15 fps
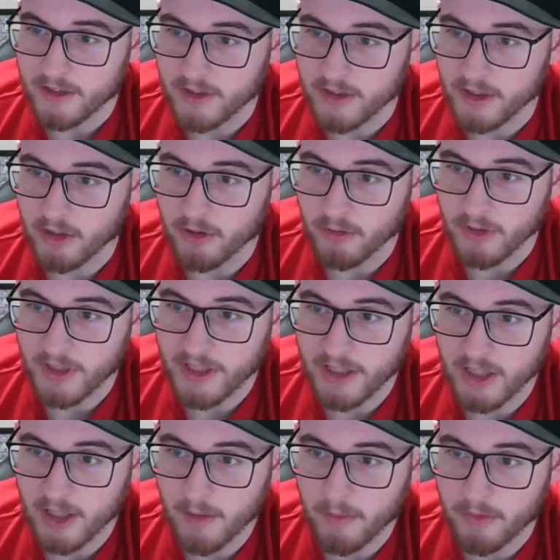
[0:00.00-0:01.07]

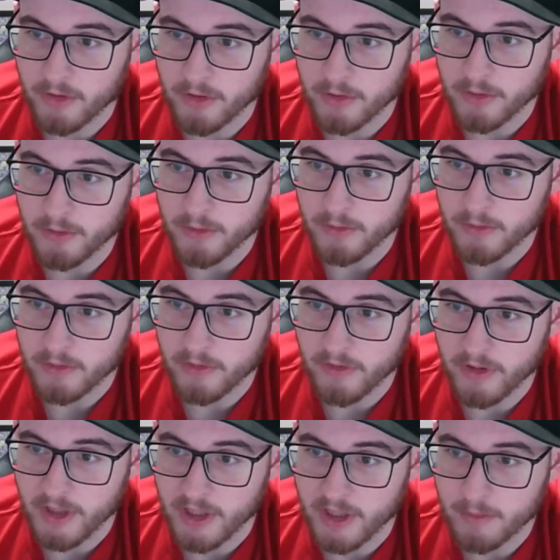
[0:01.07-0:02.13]
leading up through
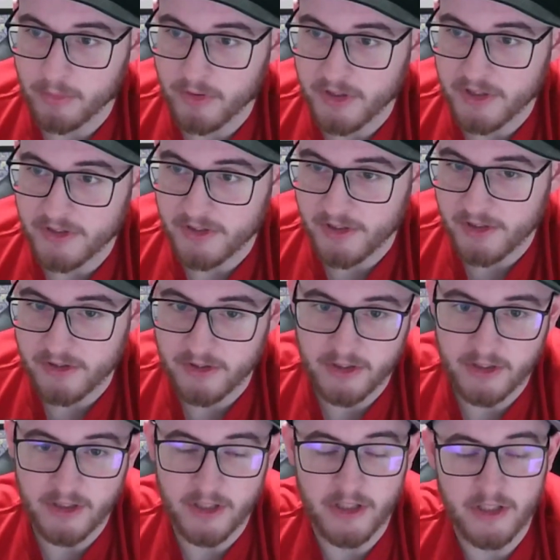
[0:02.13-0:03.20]
the
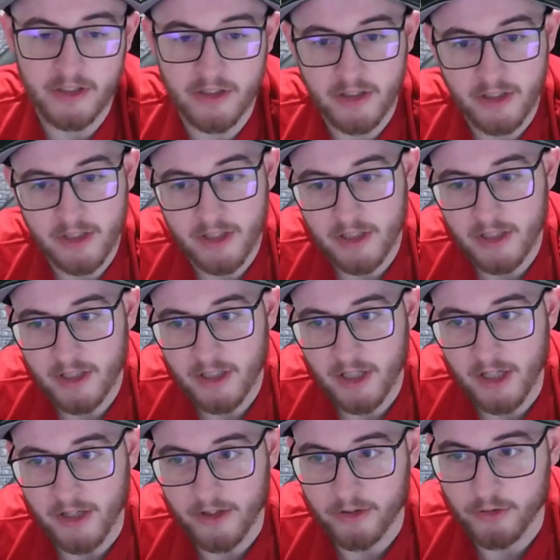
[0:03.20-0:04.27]
preseason and
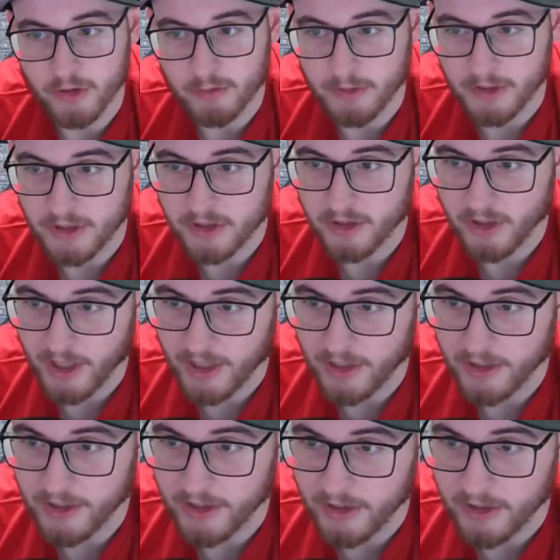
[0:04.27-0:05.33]
through spring
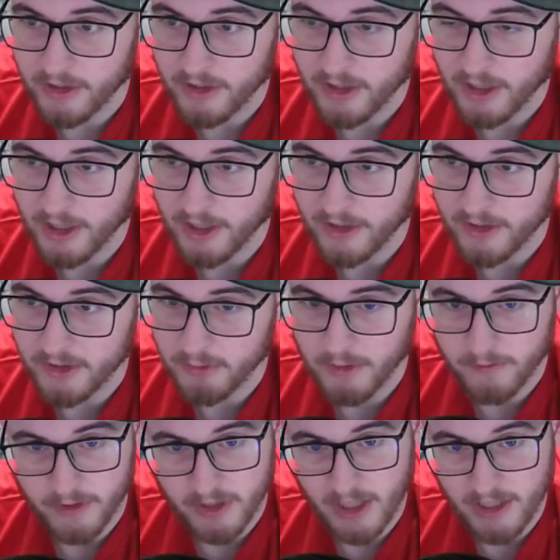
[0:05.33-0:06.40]
training, the Swing
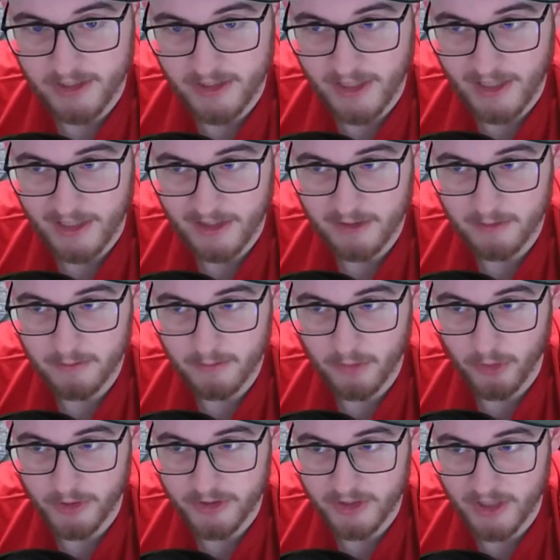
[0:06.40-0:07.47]
for Contact
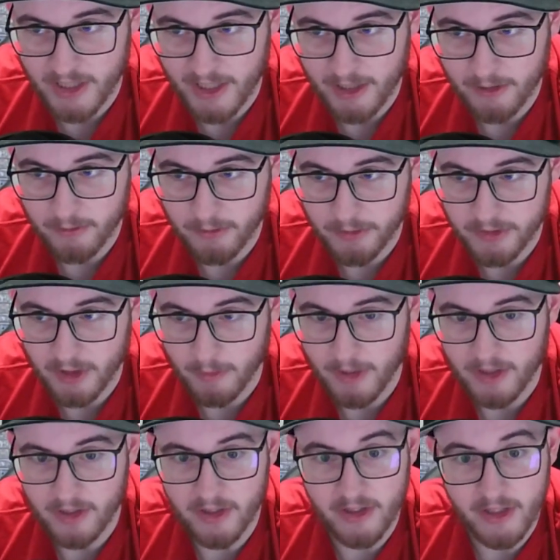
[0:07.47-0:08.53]
boys and I were talking
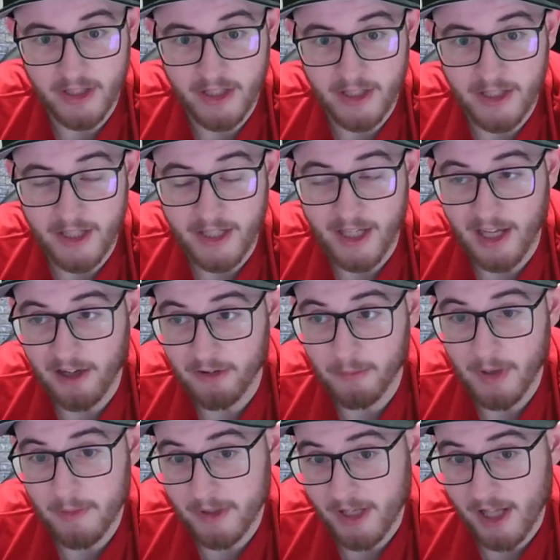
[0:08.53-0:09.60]
about how it
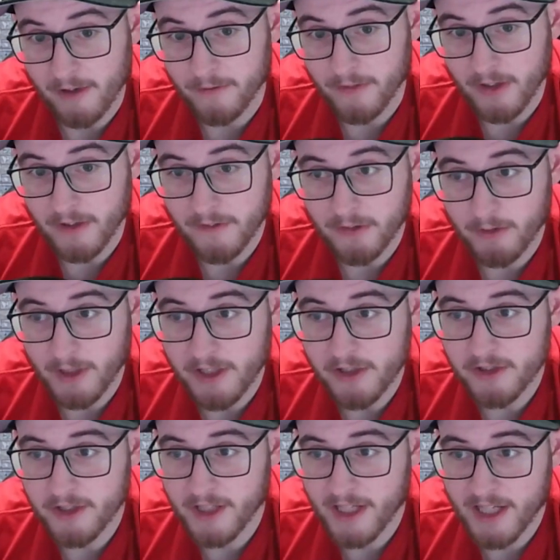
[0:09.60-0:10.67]
might be kind of fun if the Rangers
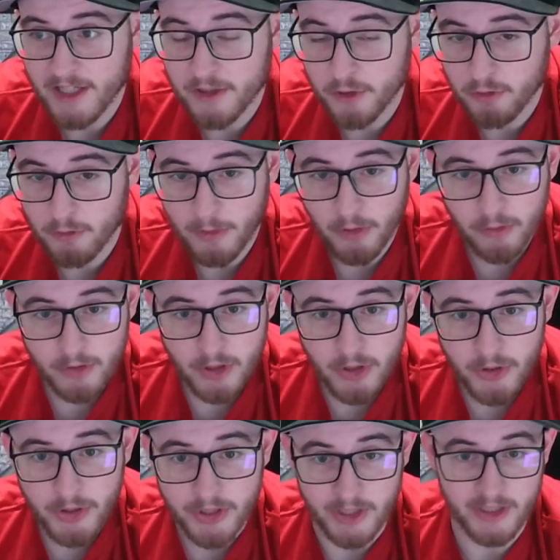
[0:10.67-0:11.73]
and the Astros were both
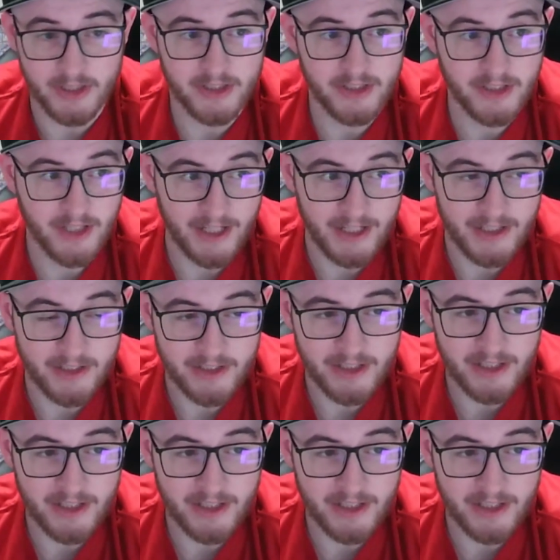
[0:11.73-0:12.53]
good, and